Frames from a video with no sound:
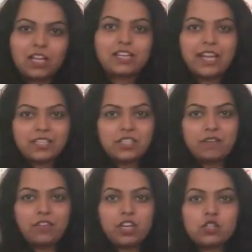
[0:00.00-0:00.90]
Next
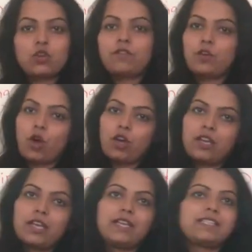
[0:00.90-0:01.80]
definition of law
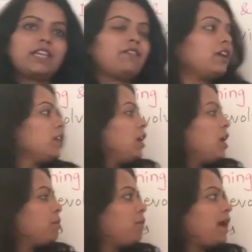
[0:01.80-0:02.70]
is given
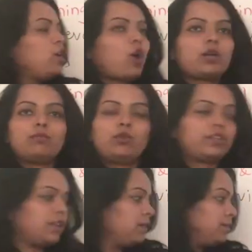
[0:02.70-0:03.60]
by Lord
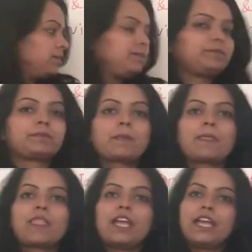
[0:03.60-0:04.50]
Moulton.
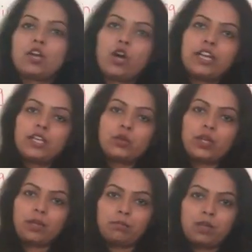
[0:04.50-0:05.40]
According to
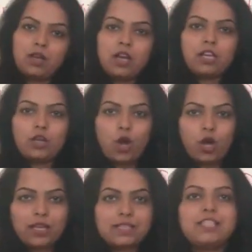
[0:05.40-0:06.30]
him, law
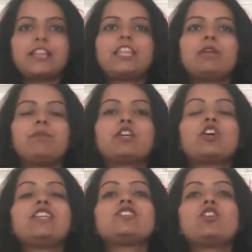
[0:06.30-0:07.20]
is nothing but
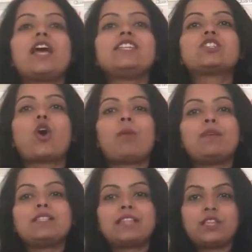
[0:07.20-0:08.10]
crystallized
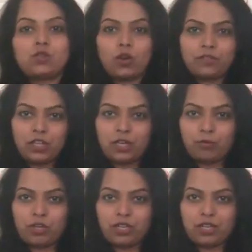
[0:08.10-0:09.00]
common sense of the
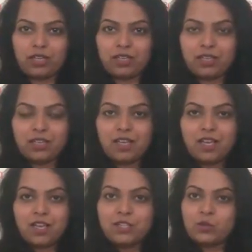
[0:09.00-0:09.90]
community.
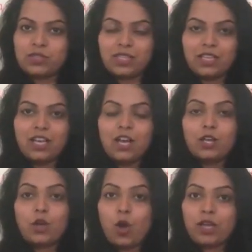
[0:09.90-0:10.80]
So see,
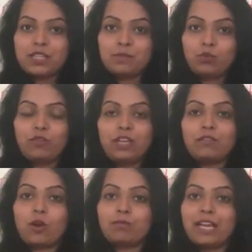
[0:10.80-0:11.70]
law is moving
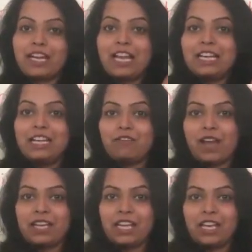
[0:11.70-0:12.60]
from that
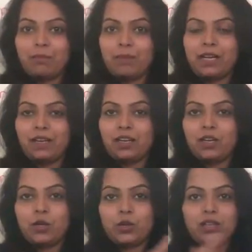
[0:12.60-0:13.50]
divine element
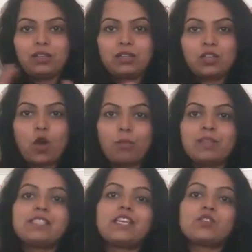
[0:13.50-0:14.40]
to the
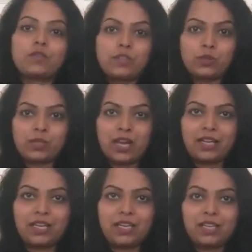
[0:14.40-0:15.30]
common sense of a
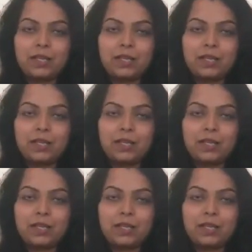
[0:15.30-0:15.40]
society.